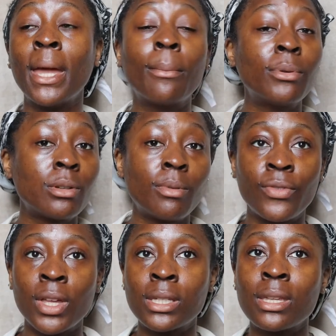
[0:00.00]
makeup on top
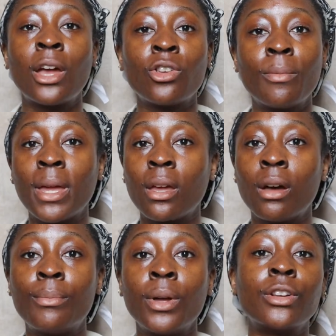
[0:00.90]
of this and your
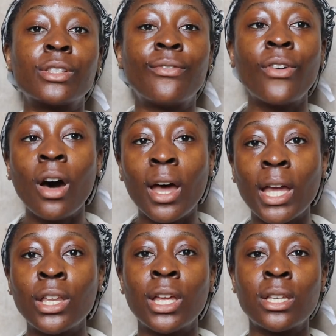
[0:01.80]
makeup looks
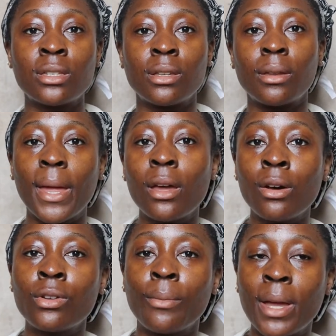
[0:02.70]
fine. It doesn't
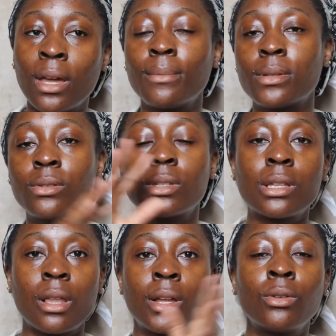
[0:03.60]
peel. Your makeup's not
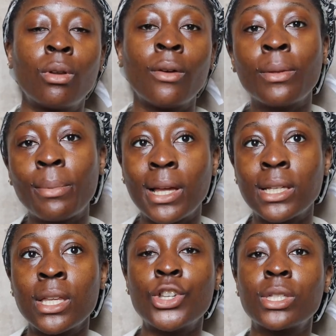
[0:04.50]
sliding all over the
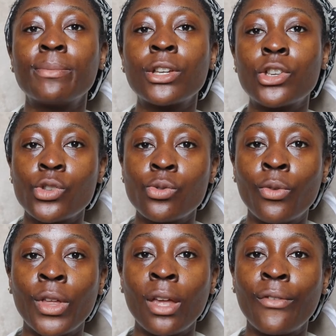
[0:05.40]
place. Just make
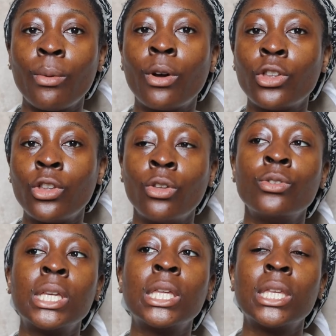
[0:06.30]
sure that if you are
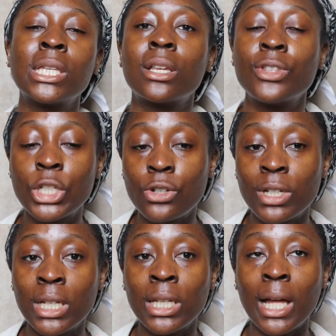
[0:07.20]
using this
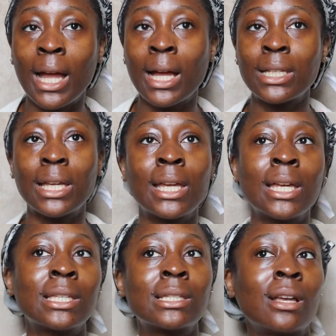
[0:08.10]
sunscreen and it
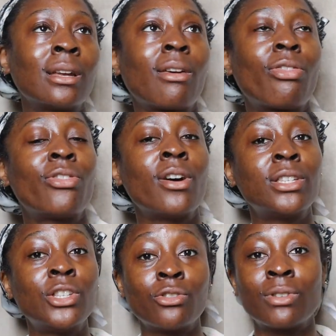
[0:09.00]
is like
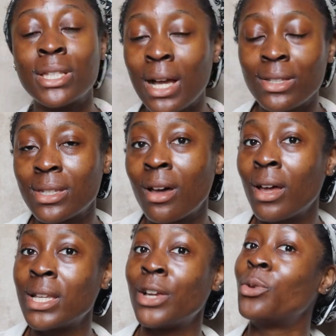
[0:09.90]
30 degrees
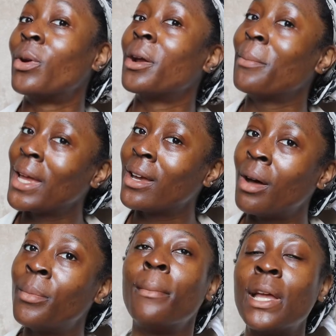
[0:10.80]
outside and you're wearing
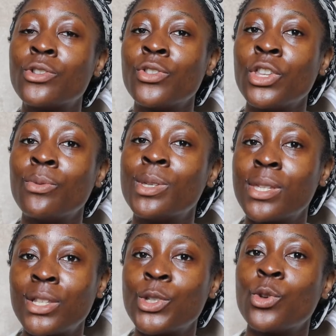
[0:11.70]
makeup, make sure that you are
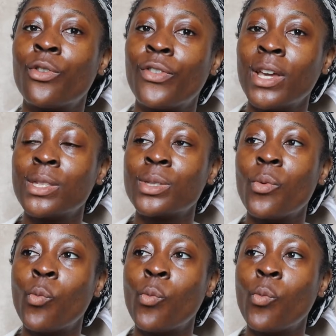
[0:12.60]
setting your face